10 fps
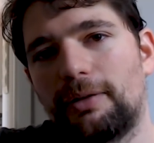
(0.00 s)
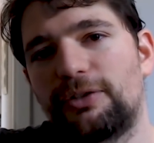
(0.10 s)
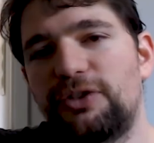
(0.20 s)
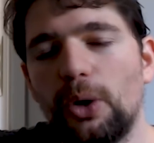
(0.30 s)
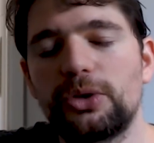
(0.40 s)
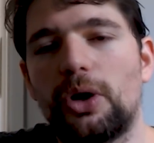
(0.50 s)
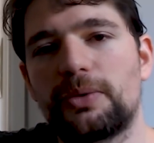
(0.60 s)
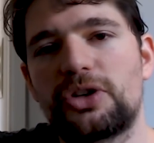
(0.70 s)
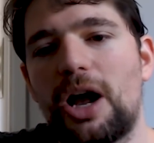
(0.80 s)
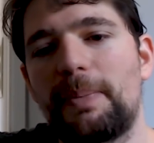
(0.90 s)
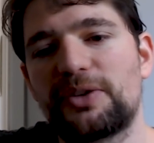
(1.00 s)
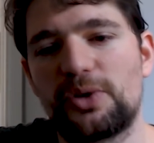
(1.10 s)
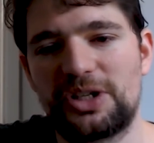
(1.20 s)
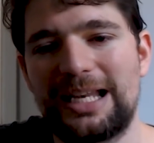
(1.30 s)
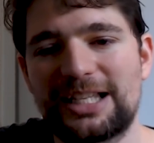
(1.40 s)
vote on topics
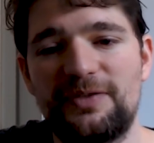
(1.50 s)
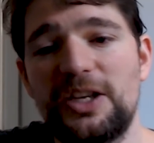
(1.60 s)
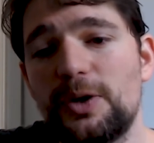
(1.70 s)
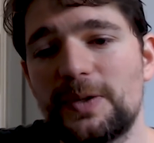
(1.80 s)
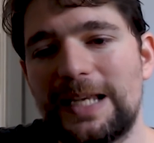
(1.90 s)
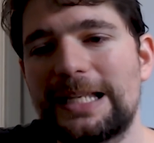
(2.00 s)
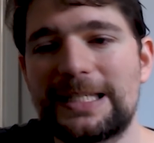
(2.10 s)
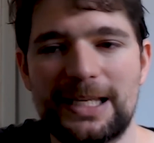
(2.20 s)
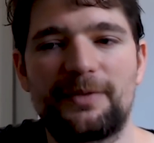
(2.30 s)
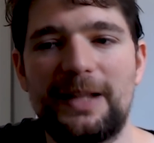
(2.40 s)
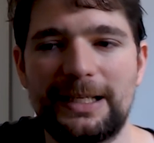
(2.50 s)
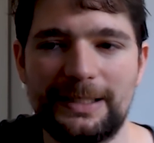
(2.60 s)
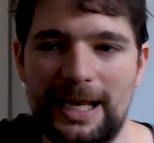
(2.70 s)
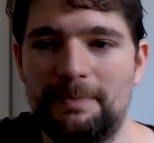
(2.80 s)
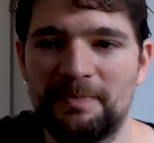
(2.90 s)
for the next videos, and stuff
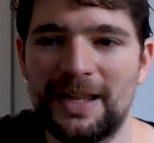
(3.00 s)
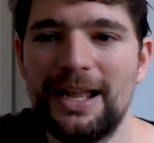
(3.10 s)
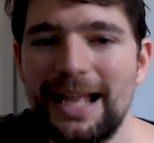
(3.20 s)
like that.